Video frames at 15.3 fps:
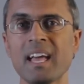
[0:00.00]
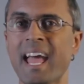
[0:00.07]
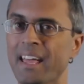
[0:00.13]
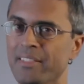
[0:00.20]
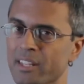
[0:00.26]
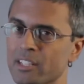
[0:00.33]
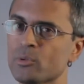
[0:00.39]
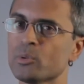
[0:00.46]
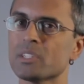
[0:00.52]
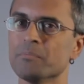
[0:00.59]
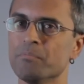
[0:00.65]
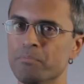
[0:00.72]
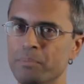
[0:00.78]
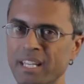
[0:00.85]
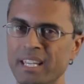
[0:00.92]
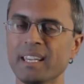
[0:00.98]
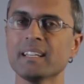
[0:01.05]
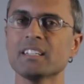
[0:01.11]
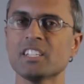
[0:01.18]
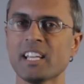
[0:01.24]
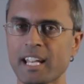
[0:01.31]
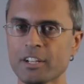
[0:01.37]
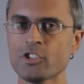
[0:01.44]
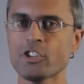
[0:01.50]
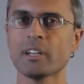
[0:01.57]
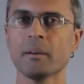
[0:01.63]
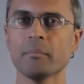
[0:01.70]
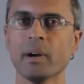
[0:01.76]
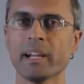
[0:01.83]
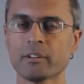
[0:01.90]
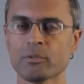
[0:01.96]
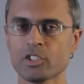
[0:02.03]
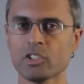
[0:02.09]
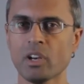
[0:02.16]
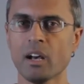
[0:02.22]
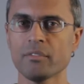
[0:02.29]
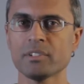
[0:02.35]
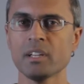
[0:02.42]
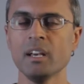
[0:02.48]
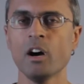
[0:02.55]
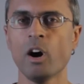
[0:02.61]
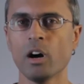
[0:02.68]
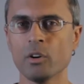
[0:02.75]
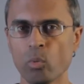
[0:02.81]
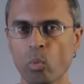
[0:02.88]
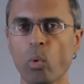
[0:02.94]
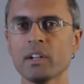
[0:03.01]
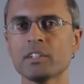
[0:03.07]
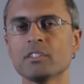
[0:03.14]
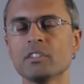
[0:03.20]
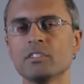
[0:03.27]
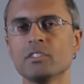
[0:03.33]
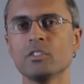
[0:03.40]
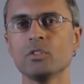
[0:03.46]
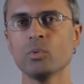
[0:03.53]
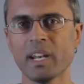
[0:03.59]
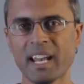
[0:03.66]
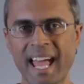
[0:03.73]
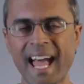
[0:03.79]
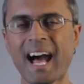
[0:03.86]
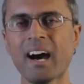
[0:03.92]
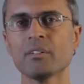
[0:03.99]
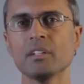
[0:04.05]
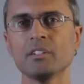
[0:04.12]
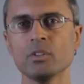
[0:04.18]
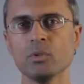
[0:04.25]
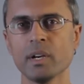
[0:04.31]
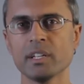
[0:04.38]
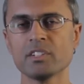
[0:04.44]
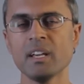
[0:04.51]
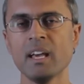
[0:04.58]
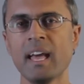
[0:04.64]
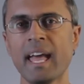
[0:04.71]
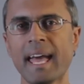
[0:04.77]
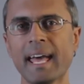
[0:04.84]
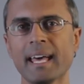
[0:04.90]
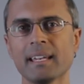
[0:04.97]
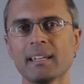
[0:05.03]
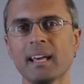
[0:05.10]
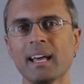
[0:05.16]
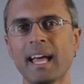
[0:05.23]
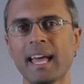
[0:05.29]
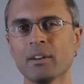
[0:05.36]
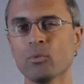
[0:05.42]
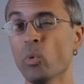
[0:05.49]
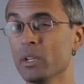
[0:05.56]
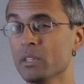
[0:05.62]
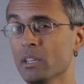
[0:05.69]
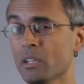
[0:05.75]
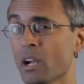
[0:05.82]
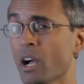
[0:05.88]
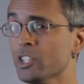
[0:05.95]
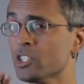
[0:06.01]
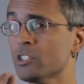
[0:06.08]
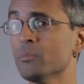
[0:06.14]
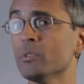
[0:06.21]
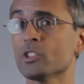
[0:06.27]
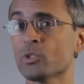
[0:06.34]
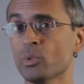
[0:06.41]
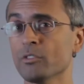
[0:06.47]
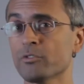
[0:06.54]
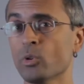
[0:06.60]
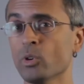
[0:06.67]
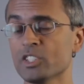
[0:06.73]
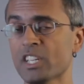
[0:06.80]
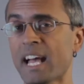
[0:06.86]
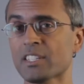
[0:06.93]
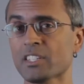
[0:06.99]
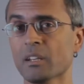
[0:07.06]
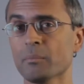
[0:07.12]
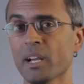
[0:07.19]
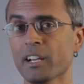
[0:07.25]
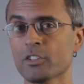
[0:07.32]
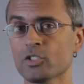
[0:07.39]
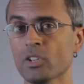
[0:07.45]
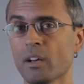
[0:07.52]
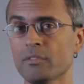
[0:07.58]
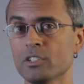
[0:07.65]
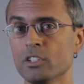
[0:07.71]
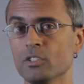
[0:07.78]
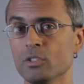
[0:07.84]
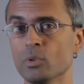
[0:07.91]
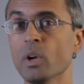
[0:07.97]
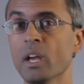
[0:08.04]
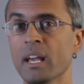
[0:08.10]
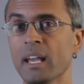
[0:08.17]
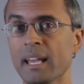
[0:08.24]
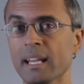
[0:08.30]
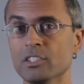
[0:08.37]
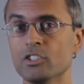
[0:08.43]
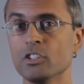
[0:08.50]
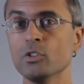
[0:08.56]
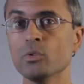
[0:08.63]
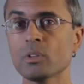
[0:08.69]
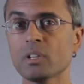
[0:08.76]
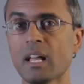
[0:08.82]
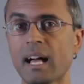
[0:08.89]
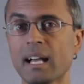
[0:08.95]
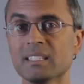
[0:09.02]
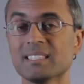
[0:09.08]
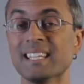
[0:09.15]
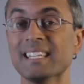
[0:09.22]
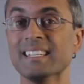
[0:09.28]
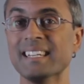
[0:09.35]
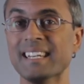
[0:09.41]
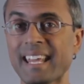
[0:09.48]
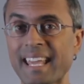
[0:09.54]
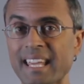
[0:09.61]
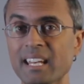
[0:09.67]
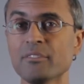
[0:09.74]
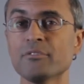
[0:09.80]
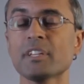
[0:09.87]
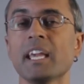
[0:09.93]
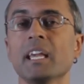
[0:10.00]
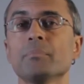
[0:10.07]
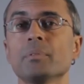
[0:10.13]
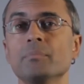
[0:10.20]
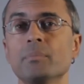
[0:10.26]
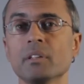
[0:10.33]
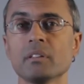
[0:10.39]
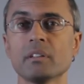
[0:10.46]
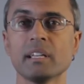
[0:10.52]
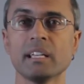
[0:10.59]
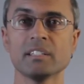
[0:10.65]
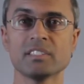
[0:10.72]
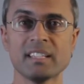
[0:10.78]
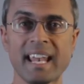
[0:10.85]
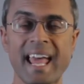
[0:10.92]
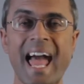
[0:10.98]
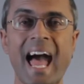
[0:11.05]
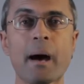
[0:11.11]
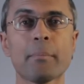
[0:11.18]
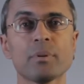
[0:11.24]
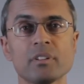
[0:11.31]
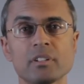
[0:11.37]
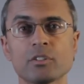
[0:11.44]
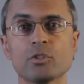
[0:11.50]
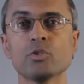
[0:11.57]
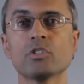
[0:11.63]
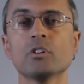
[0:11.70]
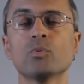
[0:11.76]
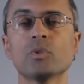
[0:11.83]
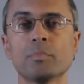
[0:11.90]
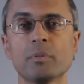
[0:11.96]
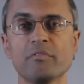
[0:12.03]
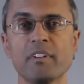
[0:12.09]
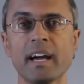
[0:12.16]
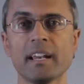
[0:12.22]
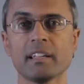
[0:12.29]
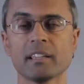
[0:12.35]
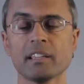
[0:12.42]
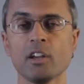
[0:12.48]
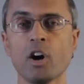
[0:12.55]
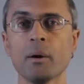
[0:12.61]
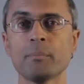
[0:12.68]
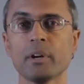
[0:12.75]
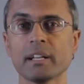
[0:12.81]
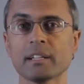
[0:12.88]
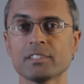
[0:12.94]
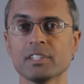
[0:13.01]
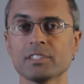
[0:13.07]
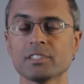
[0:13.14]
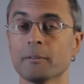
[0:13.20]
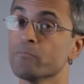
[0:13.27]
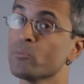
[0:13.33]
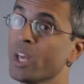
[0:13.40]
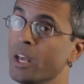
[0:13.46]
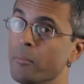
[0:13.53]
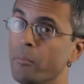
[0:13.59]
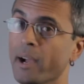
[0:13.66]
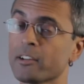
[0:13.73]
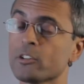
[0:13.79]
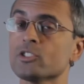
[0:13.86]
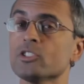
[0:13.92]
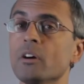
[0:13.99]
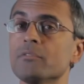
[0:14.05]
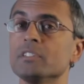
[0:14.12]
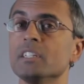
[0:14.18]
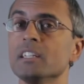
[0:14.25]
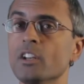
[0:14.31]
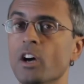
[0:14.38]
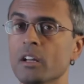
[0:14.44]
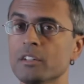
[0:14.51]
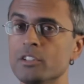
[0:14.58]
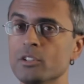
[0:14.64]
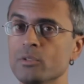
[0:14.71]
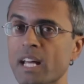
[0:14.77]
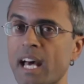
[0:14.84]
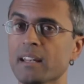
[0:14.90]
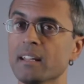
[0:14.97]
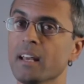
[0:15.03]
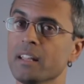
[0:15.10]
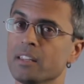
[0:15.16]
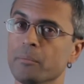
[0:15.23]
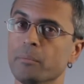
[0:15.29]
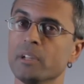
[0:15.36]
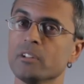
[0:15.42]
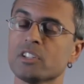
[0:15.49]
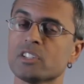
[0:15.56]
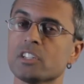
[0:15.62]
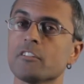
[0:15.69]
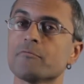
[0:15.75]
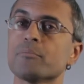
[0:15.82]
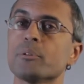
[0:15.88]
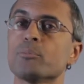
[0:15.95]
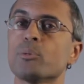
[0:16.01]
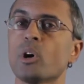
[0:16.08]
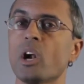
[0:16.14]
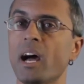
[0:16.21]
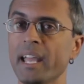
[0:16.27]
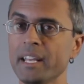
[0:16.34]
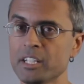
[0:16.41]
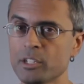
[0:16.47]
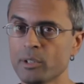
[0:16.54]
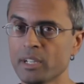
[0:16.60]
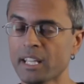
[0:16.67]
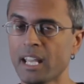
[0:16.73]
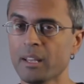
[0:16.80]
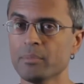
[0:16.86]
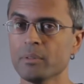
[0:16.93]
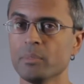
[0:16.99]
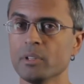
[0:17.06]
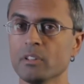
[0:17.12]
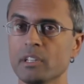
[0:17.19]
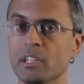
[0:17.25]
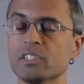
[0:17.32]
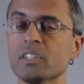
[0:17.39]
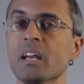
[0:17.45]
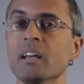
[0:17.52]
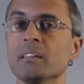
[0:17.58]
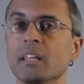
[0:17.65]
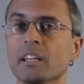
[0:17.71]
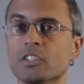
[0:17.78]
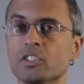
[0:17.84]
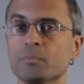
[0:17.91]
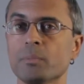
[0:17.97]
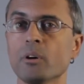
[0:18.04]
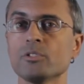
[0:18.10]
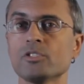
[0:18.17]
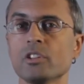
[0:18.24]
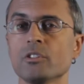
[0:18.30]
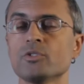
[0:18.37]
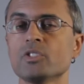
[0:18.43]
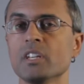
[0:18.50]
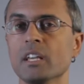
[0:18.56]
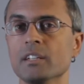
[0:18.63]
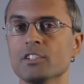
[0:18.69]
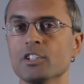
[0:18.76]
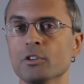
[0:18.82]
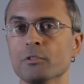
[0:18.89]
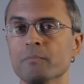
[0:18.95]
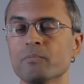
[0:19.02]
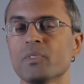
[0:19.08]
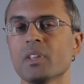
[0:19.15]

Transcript: And this was a big tension at Microsoft on what to do and how to do it. And what the customers were, of course, asking Microsoft to do is utilize the native capabilities that Apple and Google were providing in the operating system. Microsoft did not do that. They built a set of proprietary capabilities. They exposed those to Intune.